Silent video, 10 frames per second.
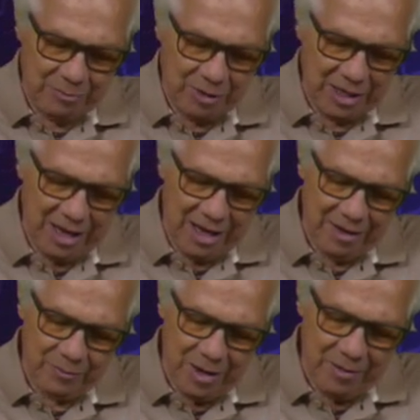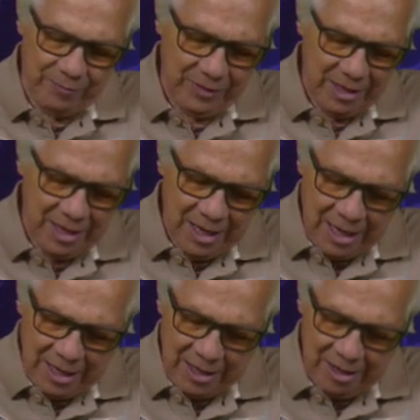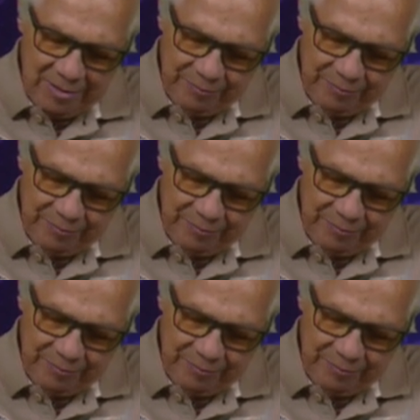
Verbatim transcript: What do you have? Well, yeah,